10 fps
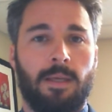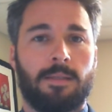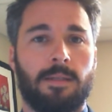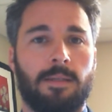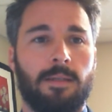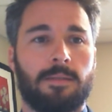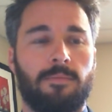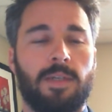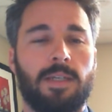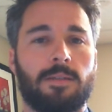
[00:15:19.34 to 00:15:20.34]
It's a
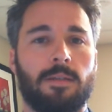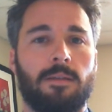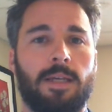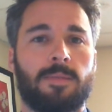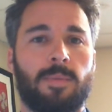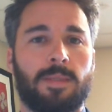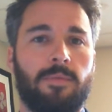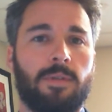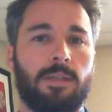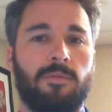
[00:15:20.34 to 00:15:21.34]
visa that's
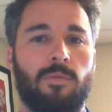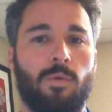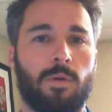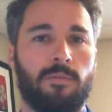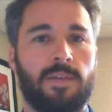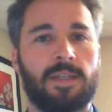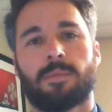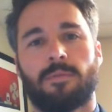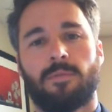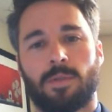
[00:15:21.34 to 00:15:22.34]
specifically for
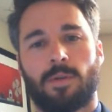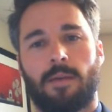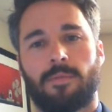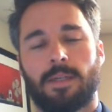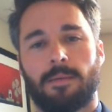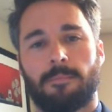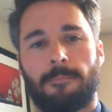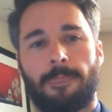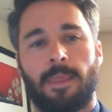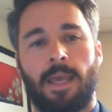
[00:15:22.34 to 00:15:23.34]
victims of human trafficking.
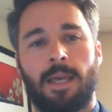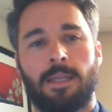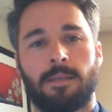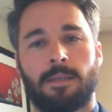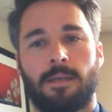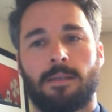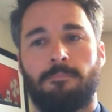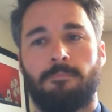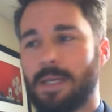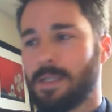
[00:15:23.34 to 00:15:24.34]
And the
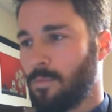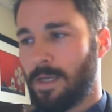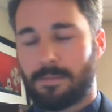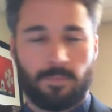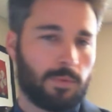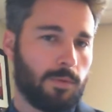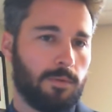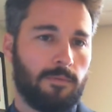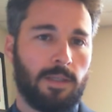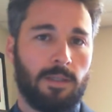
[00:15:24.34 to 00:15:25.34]
best way to
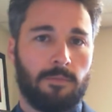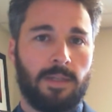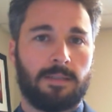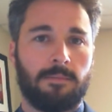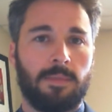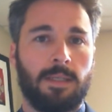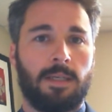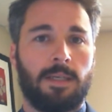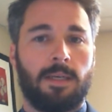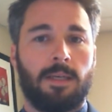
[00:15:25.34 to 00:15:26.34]
prove that you're a victim
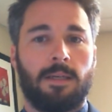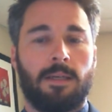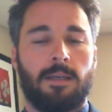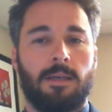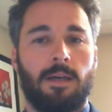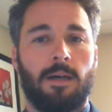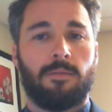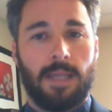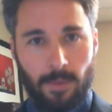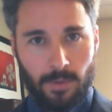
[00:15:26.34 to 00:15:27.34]

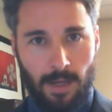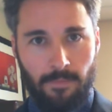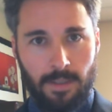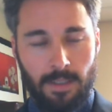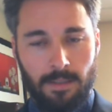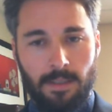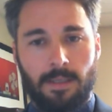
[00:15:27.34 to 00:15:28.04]
of labor trafficking